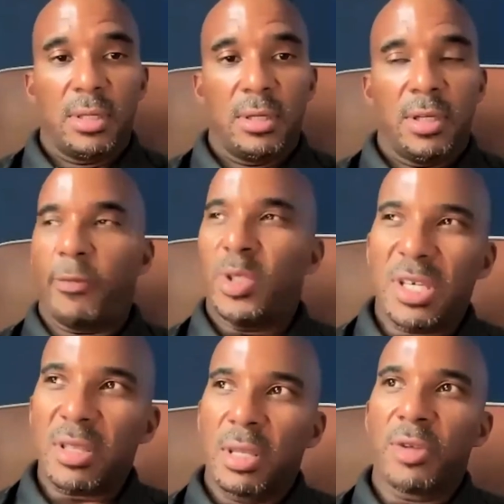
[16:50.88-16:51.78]
If we
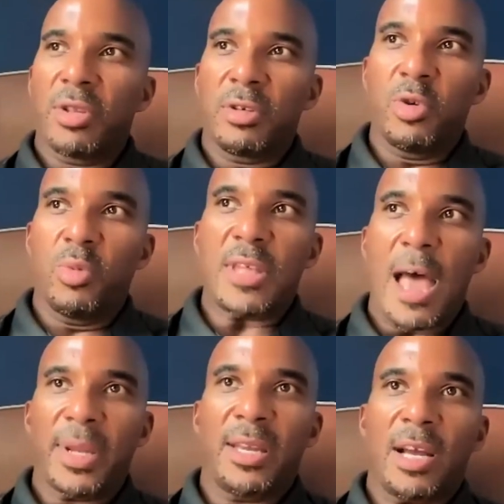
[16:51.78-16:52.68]
just listen to what's
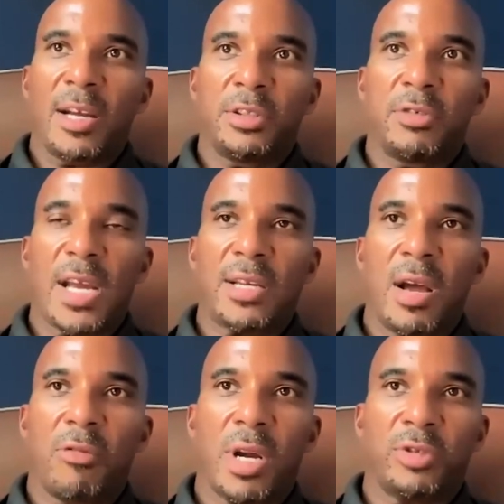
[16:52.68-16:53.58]
happening in our country right
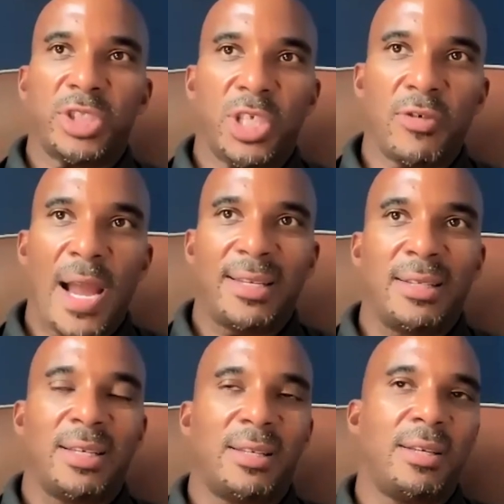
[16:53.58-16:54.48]
now around gender
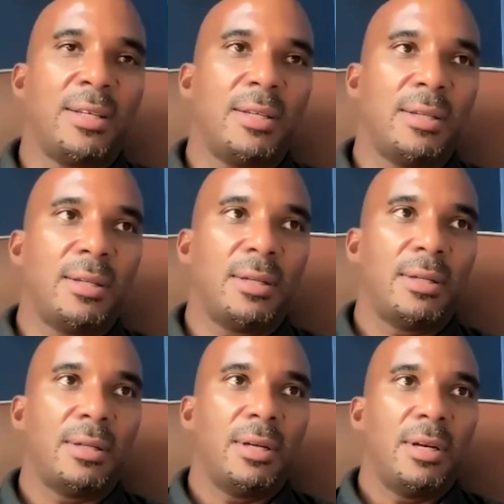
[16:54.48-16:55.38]
identity,
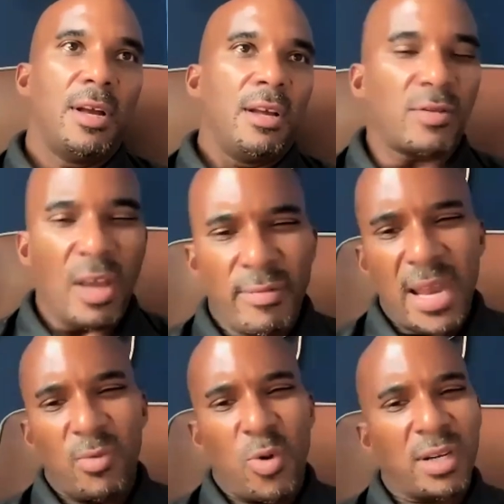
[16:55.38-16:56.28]
does
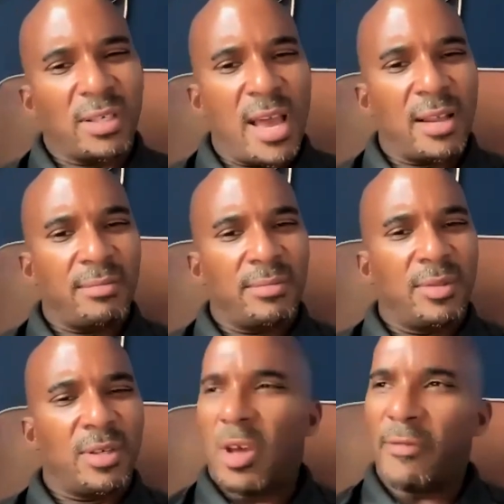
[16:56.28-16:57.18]
everybody want that?
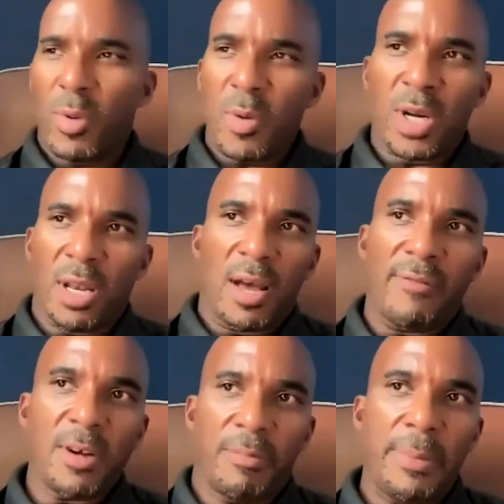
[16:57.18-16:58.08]
Does everyone want to love the
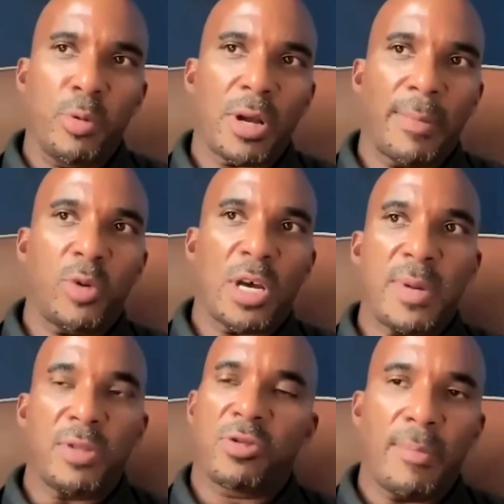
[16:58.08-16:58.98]
young people who come into our
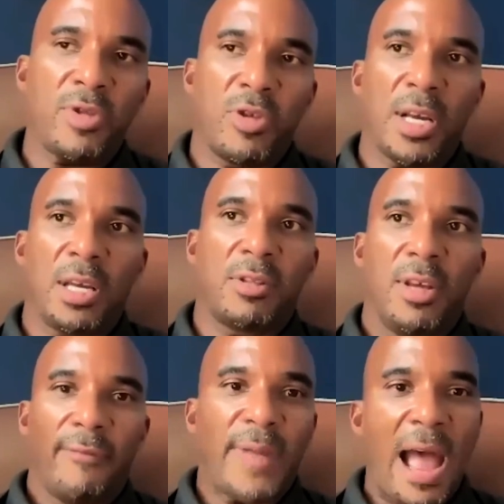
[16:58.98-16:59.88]
spaces, some as young as
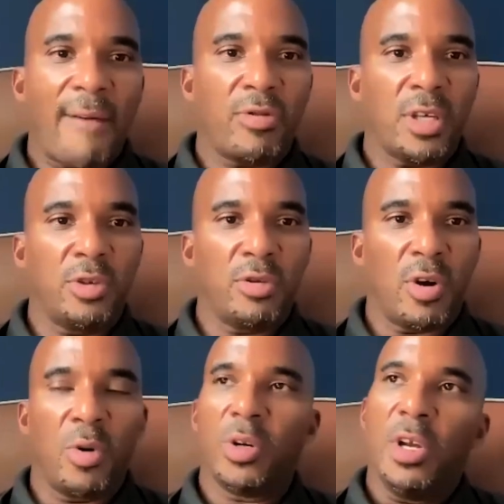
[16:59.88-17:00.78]
5 and 6 years
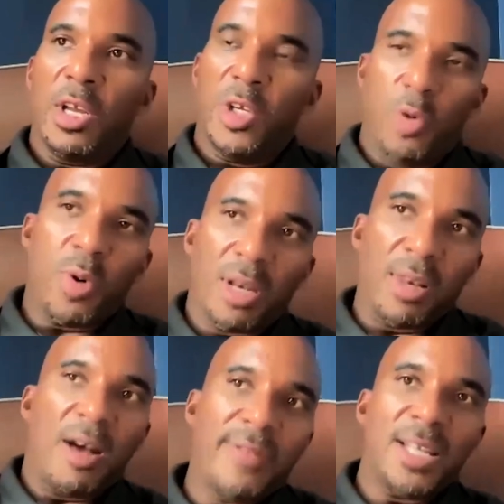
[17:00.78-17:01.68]
old? Do you want to
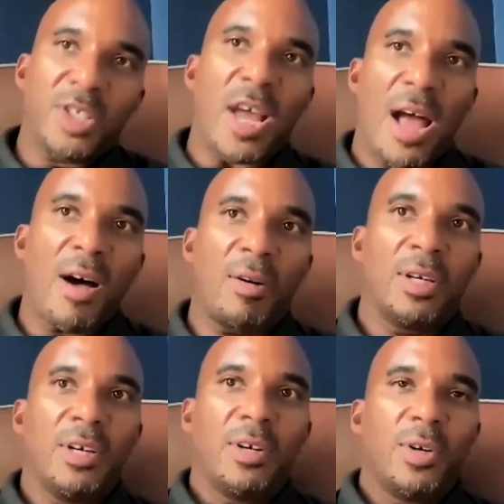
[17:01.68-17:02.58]
love that child
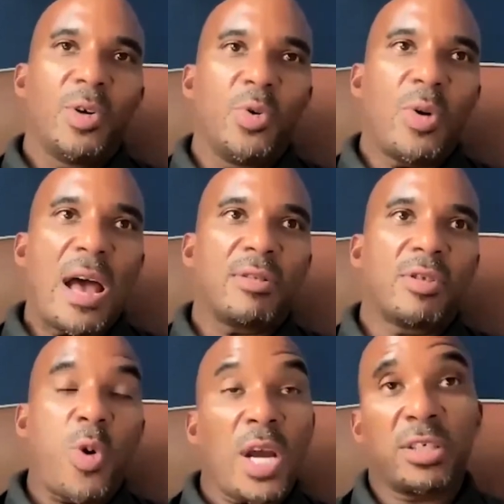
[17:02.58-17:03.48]
who has
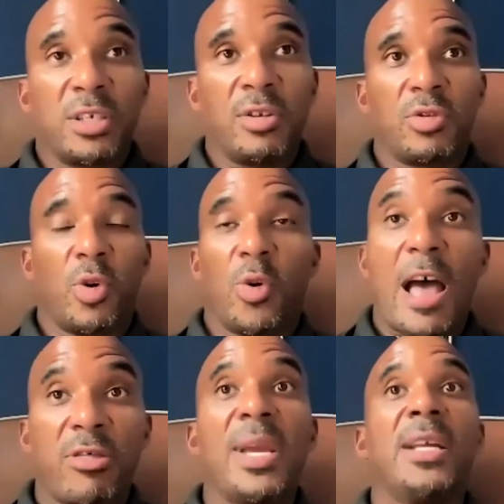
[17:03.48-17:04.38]
questions or
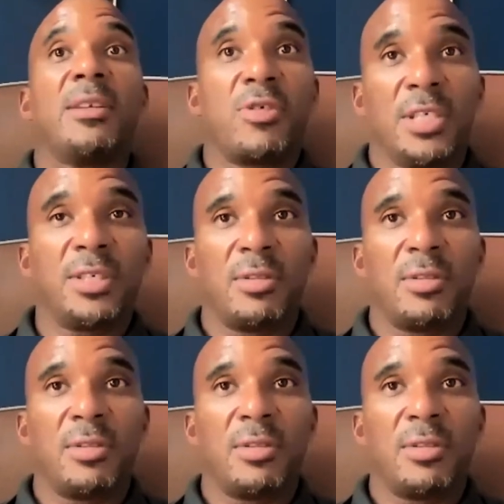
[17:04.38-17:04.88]
has made decisions